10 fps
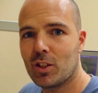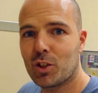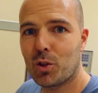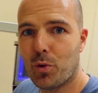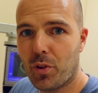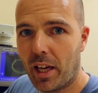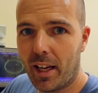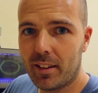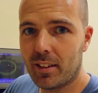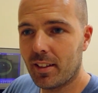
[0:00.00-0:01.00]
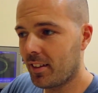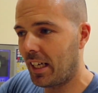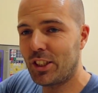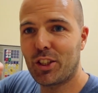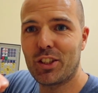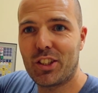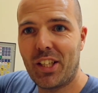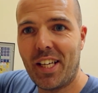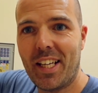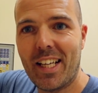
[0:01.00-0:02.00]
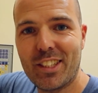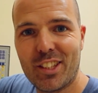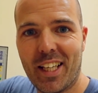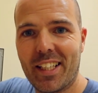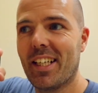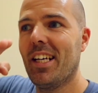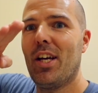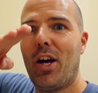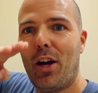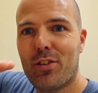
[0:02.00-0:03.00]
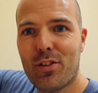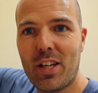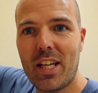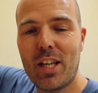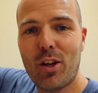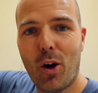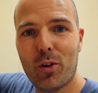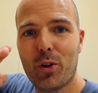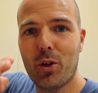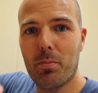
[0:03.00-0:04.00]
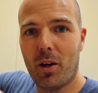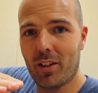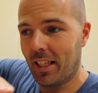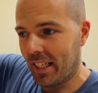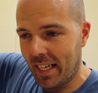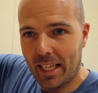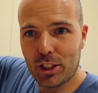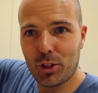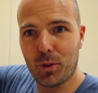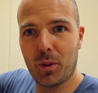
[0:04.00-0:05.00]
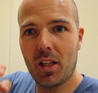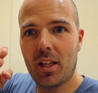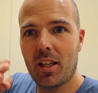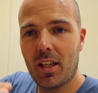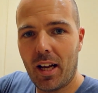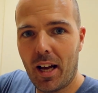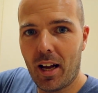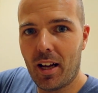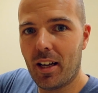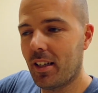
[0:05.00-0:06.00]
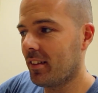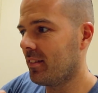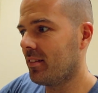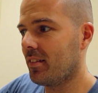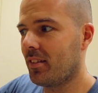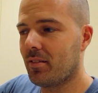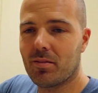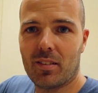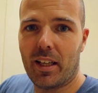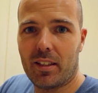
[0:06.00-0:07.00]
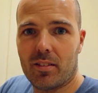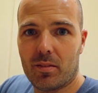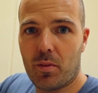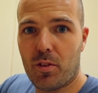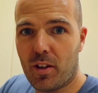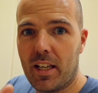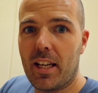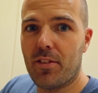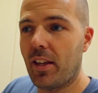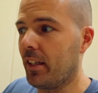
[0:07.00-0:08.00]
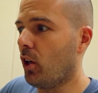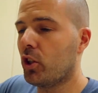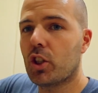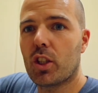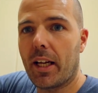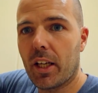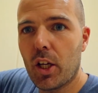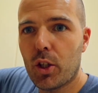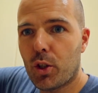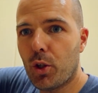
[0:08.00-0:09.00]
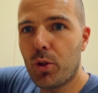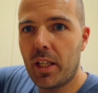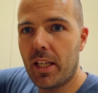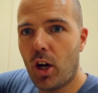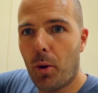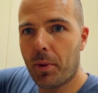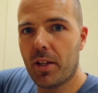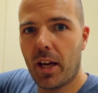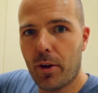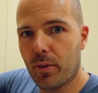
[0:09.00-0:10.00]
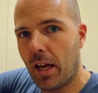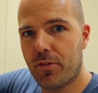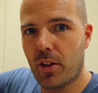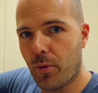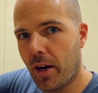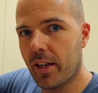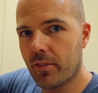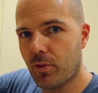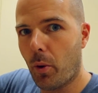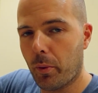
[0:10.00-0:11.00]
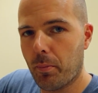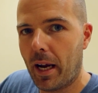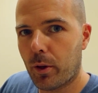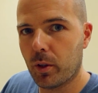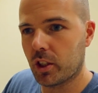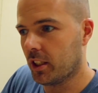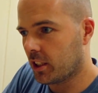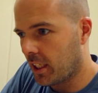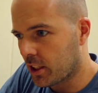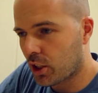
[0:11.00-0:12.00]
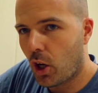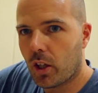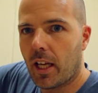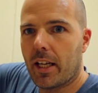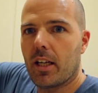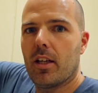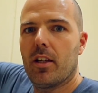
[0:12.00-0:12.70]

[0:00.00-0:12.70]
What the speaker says: So that, as you can see, is like a 3D contoured button, like an actual 3D thing, not just like 2D up and down, left and right, forward and backwards. It's got like